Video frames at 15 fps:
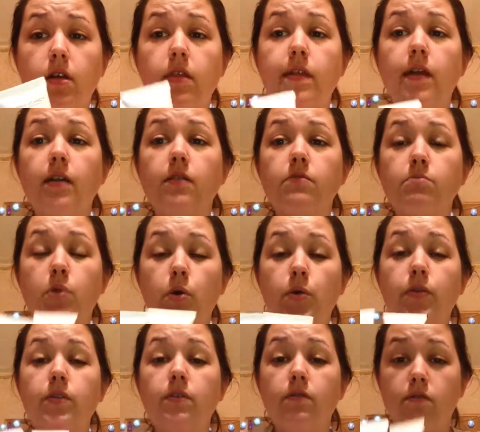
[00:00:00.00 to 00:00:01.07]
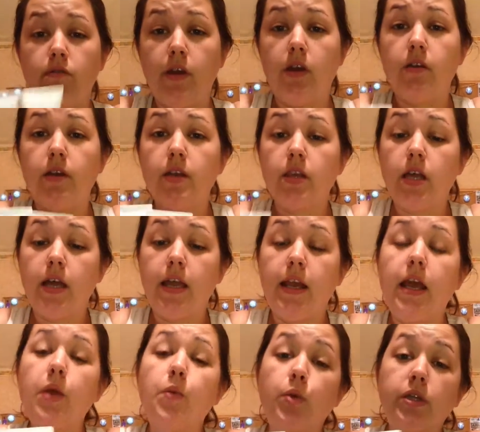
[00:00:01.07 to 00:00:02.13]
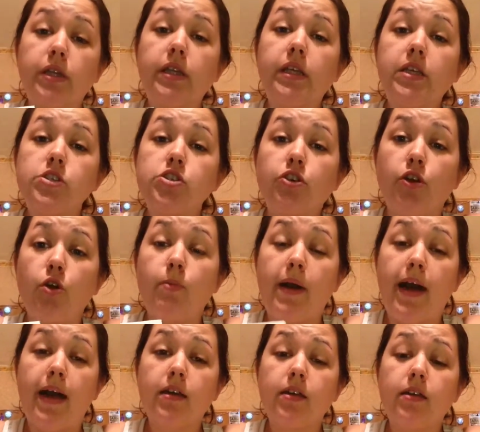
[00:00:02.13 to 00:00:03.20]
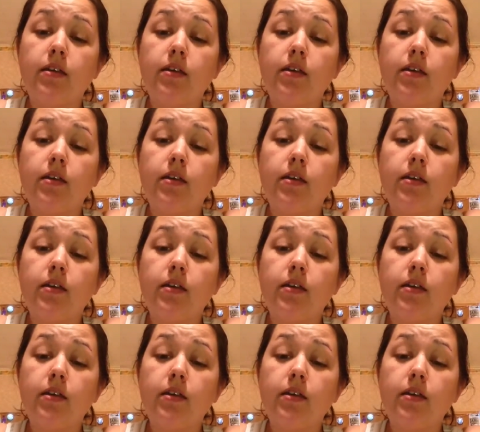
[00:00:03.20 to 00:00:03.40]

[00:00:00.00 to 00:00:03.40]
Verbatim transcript: They're both very light. I really need to go back